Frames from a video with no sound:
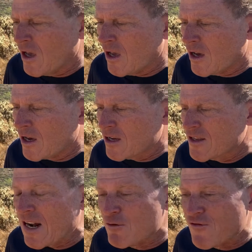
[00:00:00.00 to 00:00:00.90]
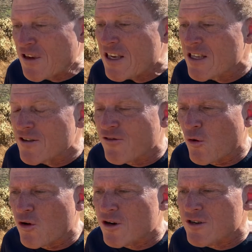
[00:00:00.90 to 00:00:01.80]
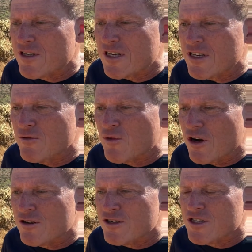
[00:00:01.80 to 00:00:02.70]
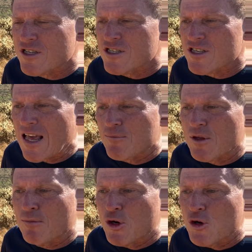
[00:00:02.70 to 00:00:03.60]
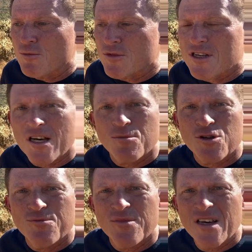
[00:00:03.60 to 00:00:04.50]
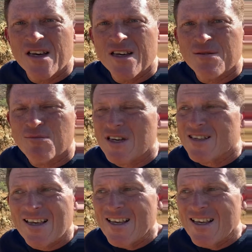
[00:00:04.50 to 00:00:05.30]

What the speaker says: then I was feeling for the rotors to slap the boom, the tail boom, but they